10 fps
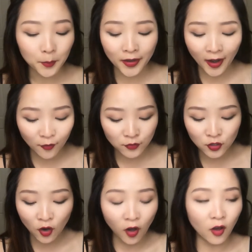But
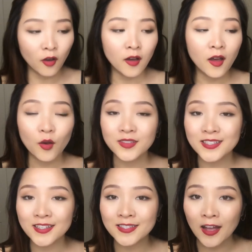after all,
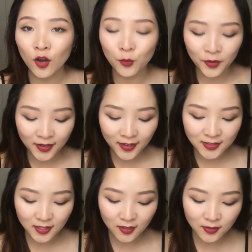since I opened
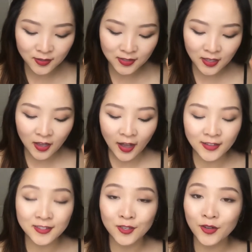it, you see,
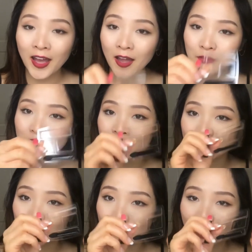I still kept
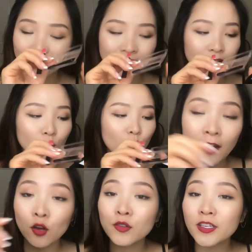this plastic.
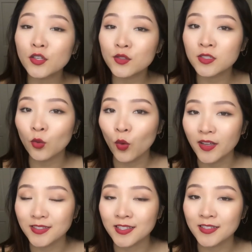I only used the
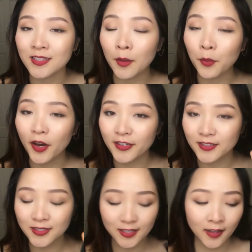one since I bought
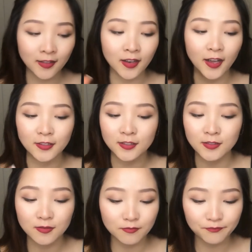it, and then I
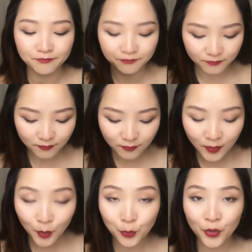just
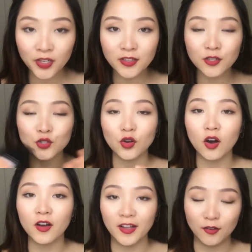put in the
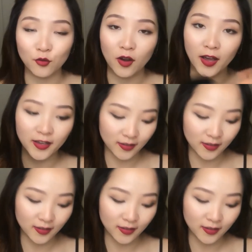drawer and cry.